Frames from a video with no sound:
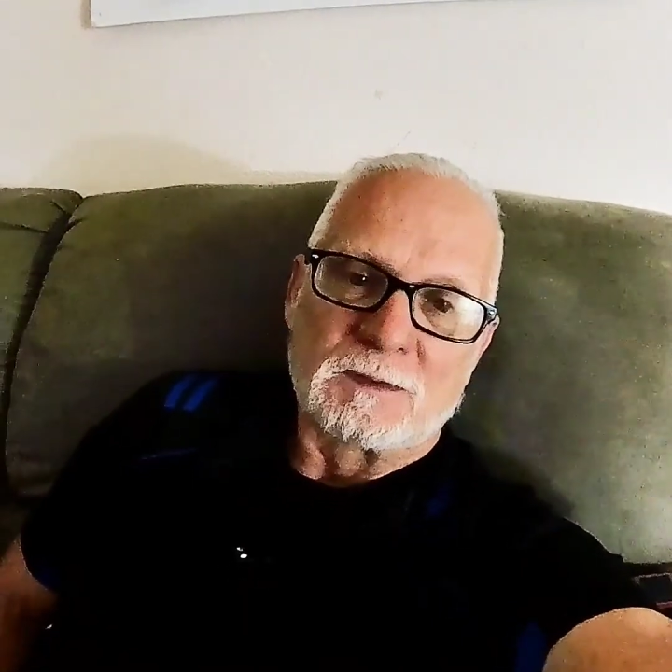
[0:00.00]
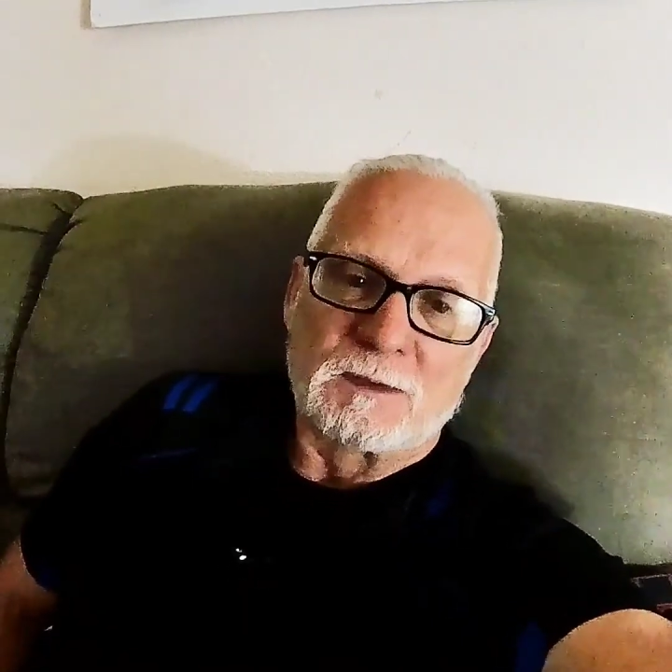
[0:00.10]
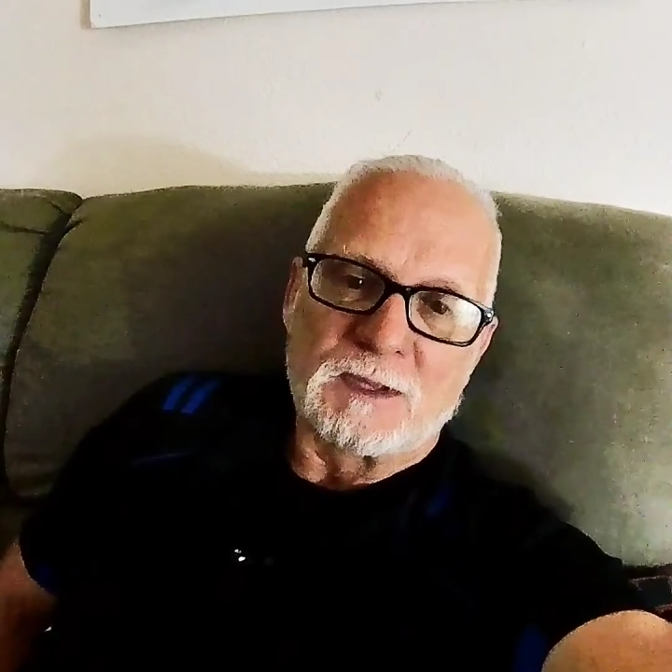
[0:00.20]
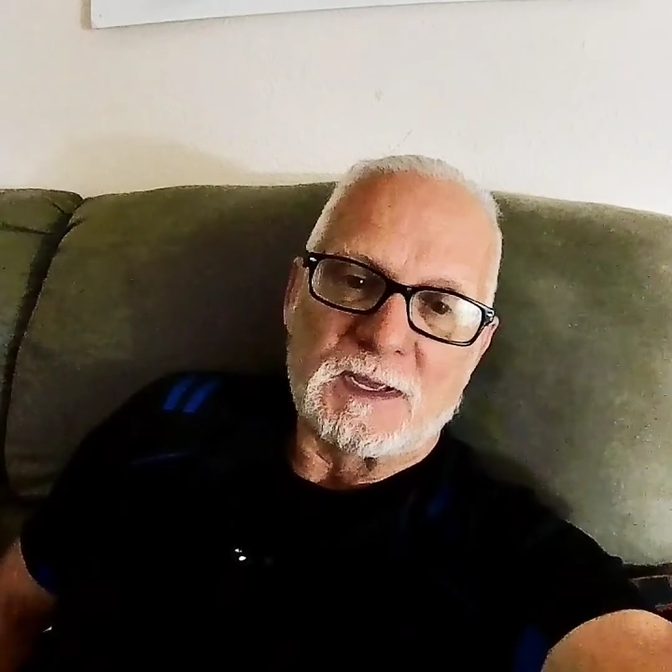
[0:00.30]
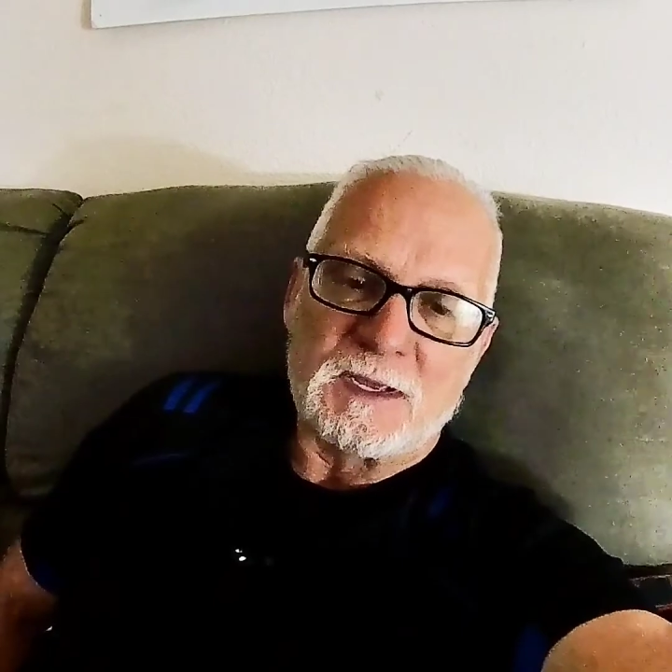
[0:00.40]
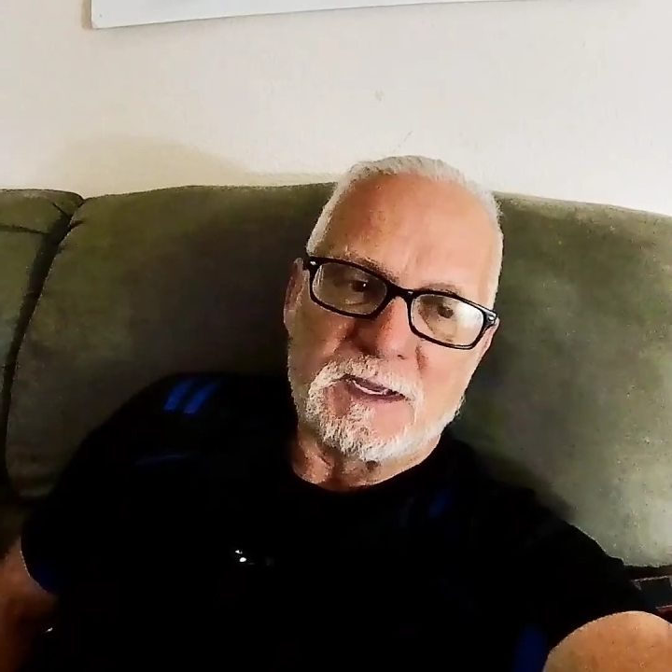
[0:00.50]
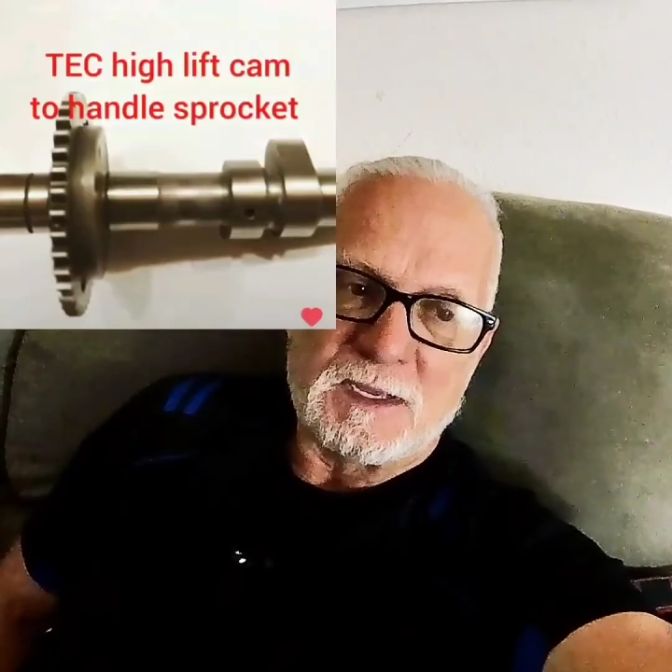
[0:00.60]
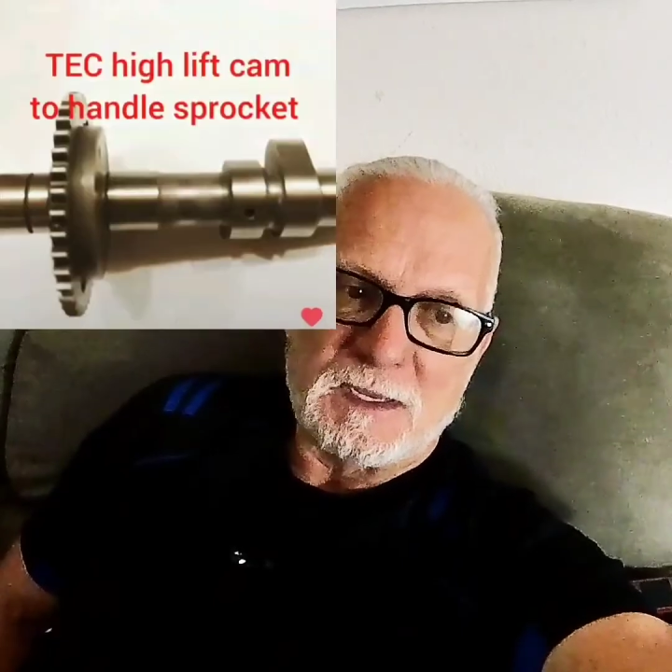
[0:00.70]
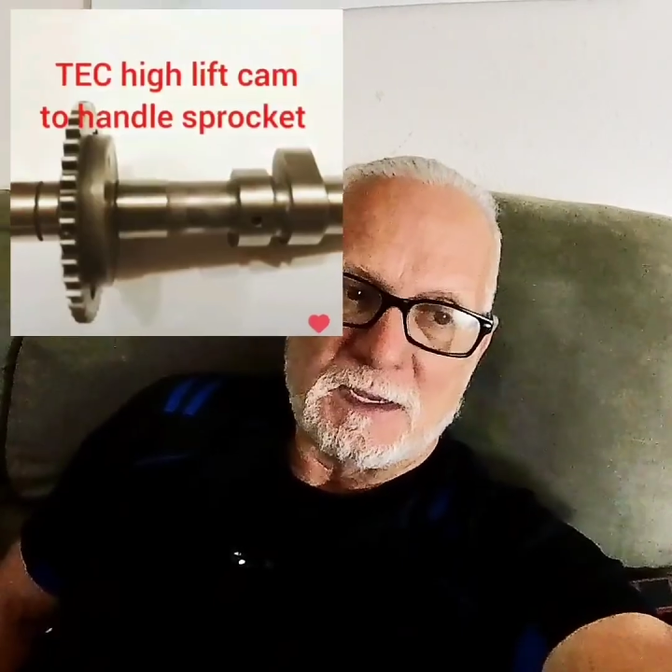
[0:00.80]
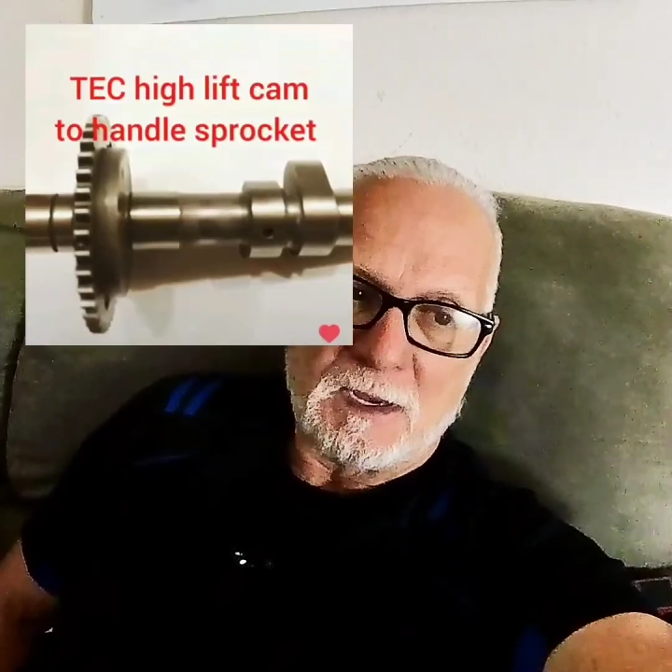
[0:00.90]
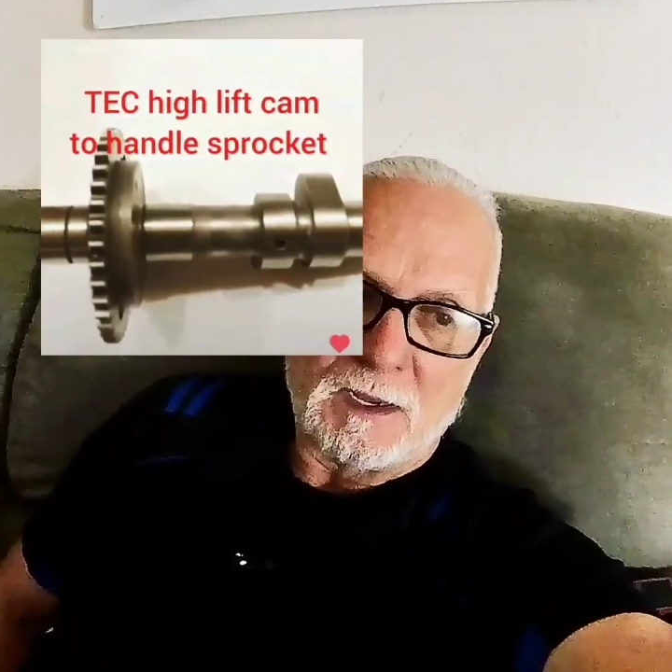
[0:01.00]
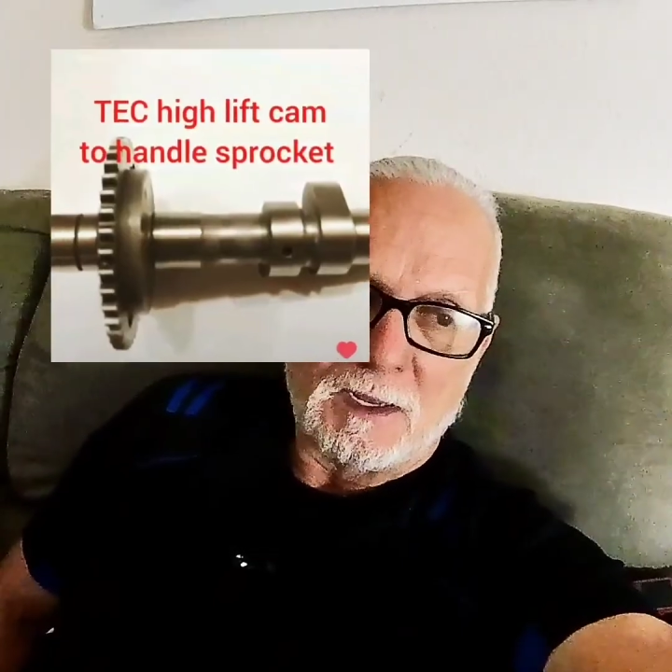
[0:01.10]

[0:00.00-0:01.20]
The